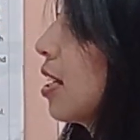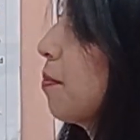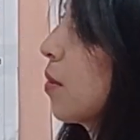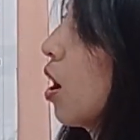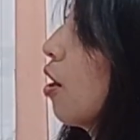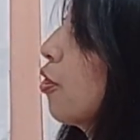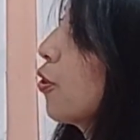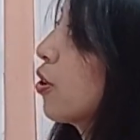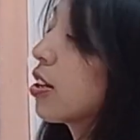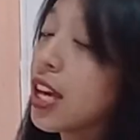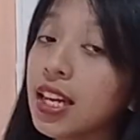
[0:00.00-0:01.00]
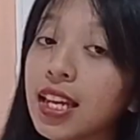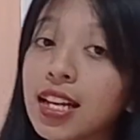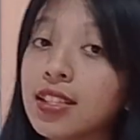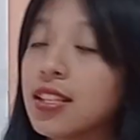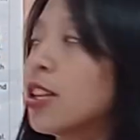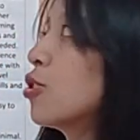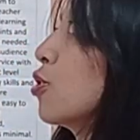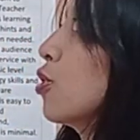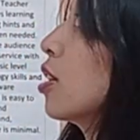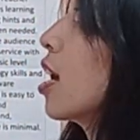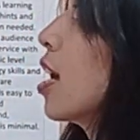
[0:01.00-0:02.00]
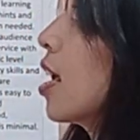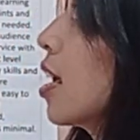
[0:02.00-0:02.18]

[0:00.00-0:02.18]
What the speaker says: under gaining attention, it